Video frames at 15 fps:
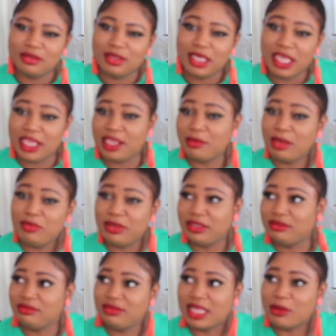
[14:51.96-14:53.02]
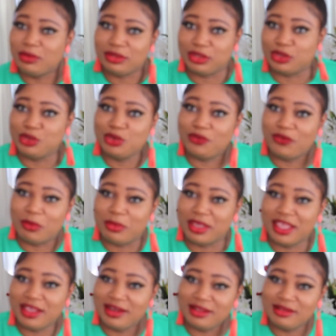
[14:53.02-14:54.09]
He, maybe that was good from
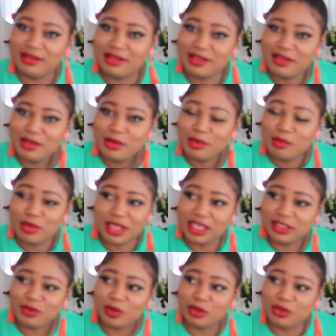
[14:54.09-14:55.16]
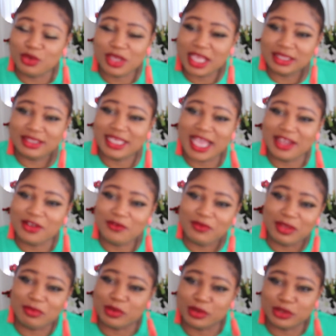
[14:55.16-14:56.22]
beginning. But guess what? You get tired of
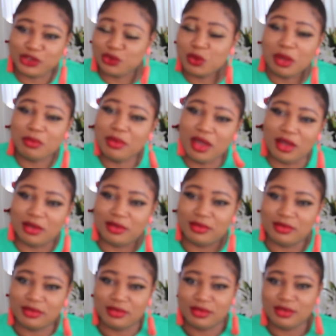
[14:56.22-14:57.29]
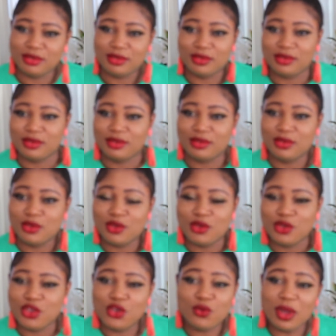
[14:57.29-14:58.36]
it because you want more.
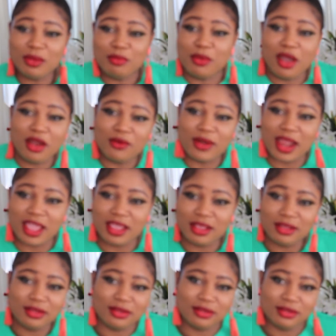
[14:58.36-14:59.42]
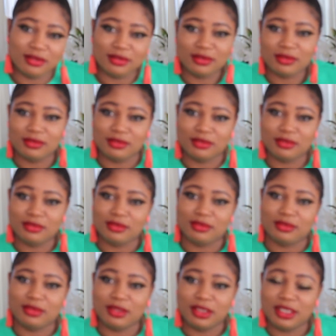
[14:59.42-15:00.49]
You want more, right?
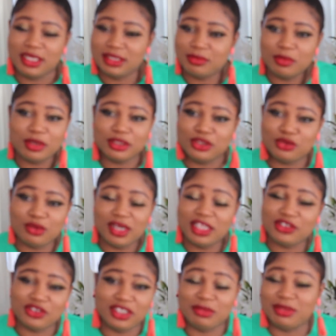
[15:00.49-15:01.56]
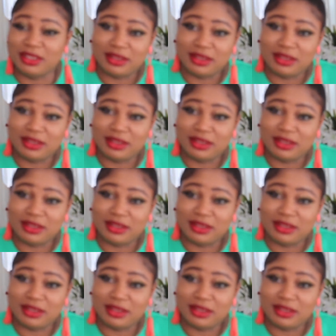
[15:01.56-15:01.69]
There's more to relationship than